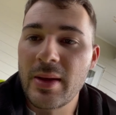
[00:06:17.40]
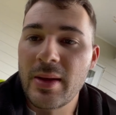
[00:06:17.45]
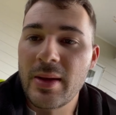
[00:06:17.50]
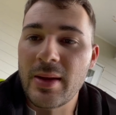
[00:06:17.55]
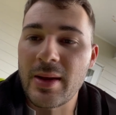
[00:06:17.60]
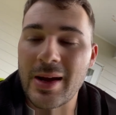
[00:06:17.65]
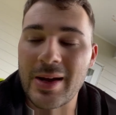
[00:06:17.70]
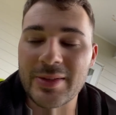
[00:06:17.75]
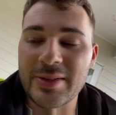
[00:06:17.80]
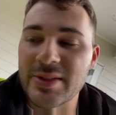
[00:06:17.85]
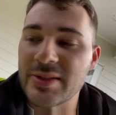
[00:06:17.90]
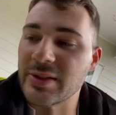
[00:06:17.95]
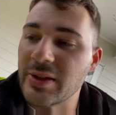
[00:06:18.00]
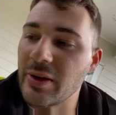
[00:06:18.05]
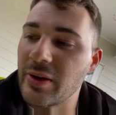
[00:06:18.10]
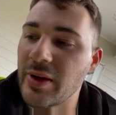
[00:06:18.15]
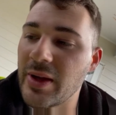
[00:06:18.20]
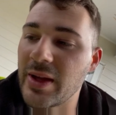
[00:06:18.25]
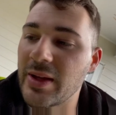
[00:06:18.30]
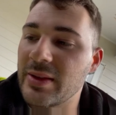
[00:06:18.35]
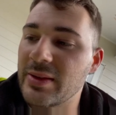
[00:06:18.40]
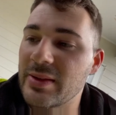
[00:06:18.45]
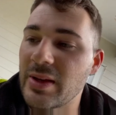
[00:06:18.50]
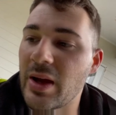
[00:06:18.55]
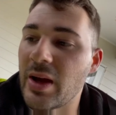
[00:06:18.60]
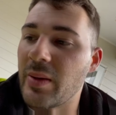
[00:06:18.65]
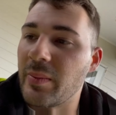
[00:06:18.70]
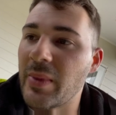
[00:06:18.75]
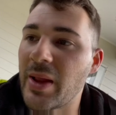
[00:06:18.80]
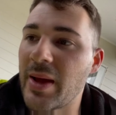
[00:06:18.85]
I'll just go ahead and
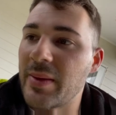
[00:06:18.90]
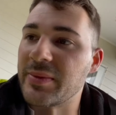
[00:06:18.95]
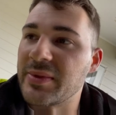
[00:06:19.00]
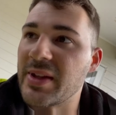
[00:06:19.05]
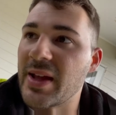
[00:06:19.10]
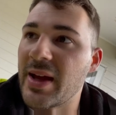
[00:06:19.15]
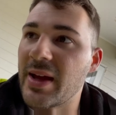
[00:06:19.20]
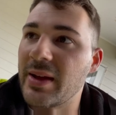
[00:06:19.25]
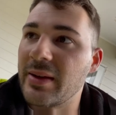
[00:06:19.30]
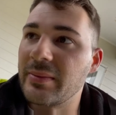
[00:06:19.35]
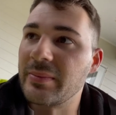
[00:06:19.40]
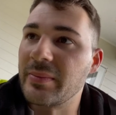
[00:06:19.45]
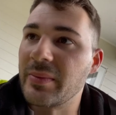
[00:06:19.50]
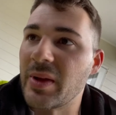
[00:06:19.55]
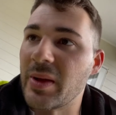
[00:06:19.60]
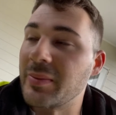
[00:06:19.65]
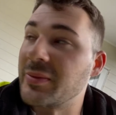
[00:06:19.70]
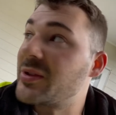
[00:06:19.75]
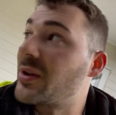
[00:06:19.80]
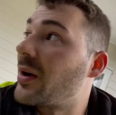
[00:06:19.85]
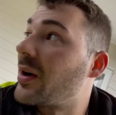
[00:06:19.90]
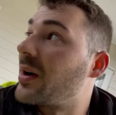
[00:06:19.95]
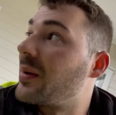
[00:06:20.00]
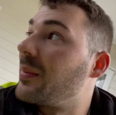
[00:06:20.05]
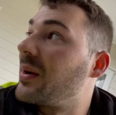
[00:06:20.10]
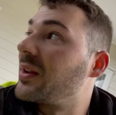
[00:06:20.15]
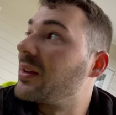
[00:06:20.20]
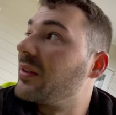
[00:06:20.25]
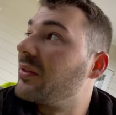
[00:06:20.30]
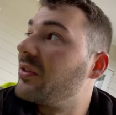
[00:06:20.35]
time lapse that. I'm sorry
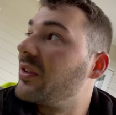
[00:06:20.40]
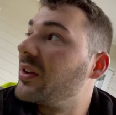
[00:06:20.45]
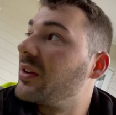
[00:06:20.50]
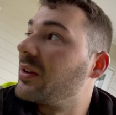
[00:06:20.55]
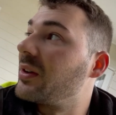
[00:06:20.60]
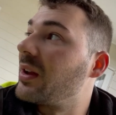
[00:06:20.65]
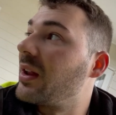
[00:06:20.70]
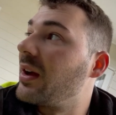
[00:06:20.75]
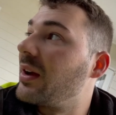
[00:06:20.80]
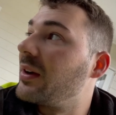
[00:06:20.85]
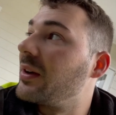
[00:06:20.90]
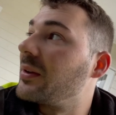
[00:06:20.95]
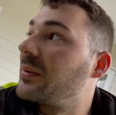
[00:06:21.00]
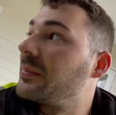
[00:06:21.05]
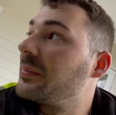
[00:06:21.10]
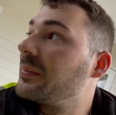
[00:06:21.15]
about the fender liner.